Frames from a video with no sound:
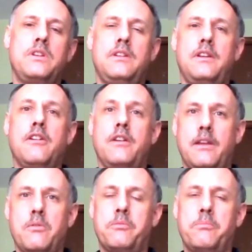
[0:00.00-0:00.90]
in the area
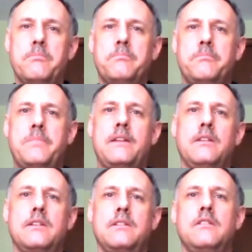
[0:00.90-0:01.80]
that was
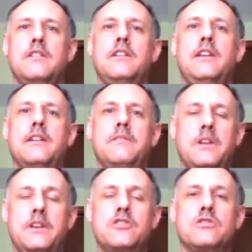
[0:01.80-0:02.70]
badly hit
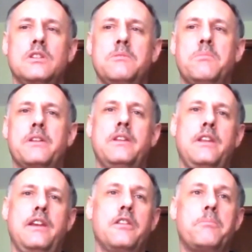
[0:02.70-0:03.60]
initially, but in
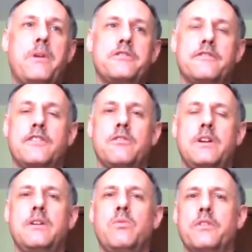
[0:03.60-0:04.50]
the other parts of
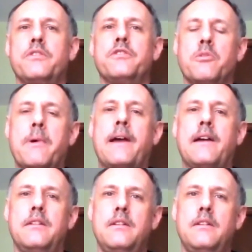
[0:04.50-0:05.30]
Korea it wasn't so bad.